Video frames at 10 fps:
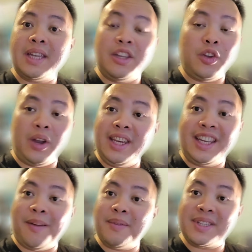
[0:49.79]
your
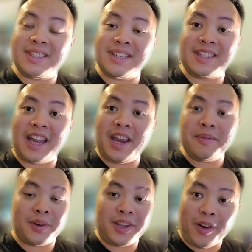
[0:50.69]
income is the same,
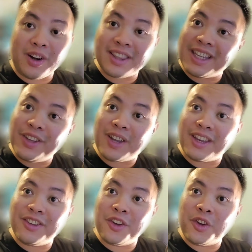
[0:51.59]
so the only thing you
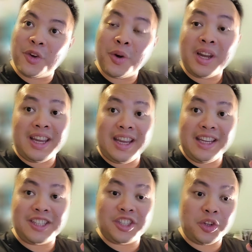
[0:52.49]
can do
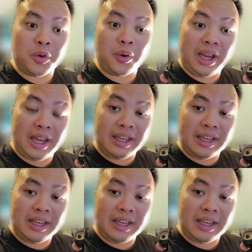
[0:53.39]
is to